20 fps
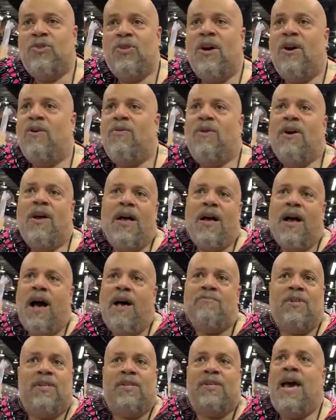So
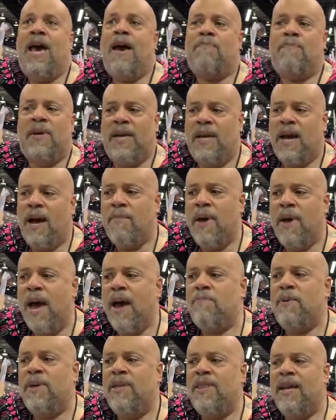I'm just happy. I'm
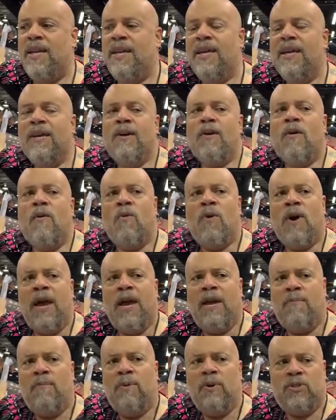happy that we're
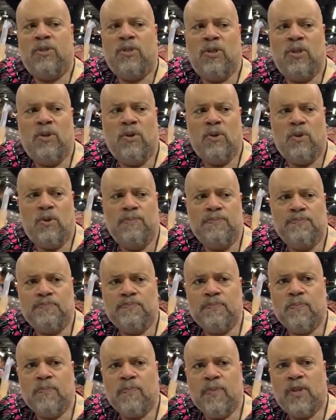able to
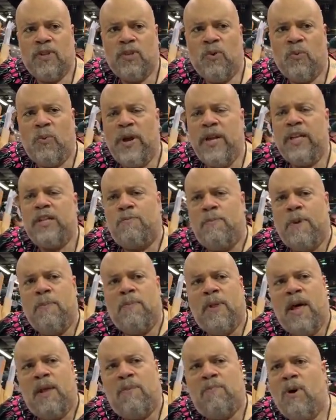reach
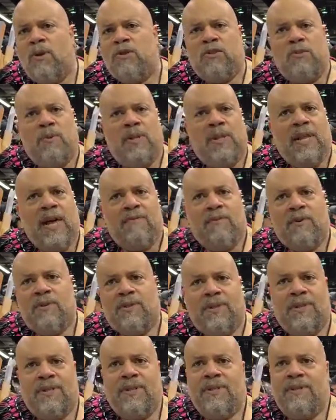people on multiple levels.